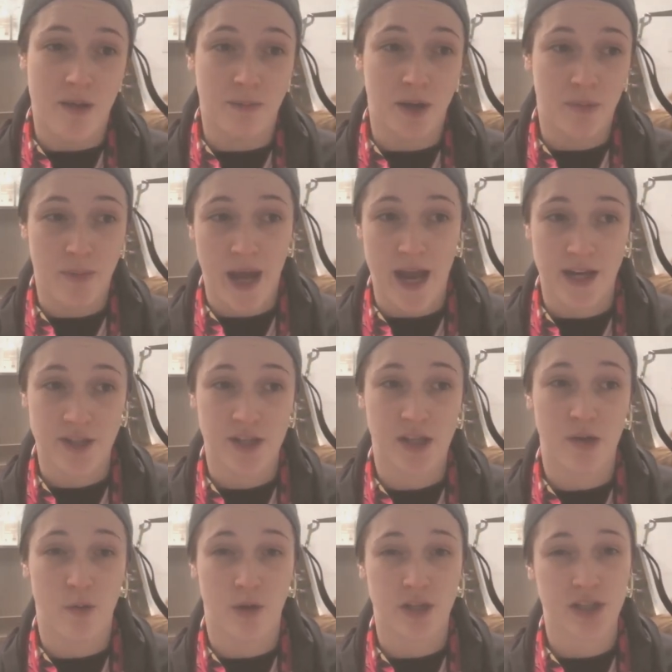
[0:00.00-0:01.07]

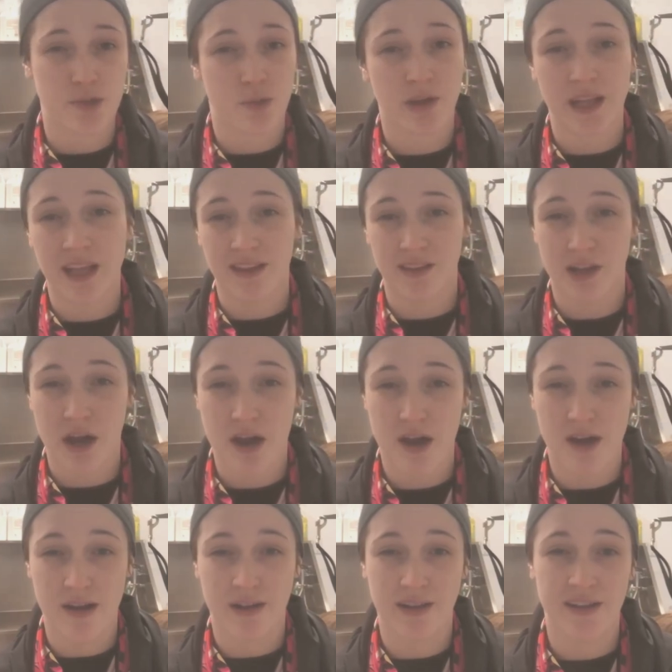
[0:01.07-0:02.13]
compaction, or just really
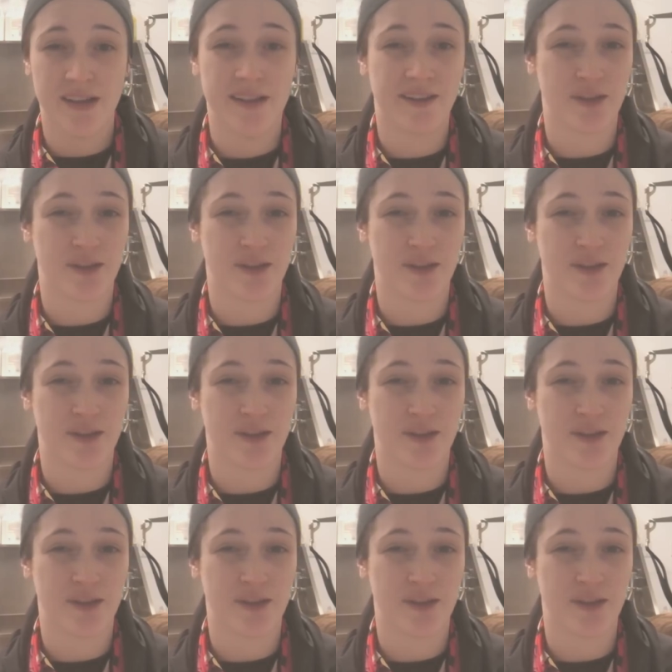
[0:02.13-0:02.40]
long,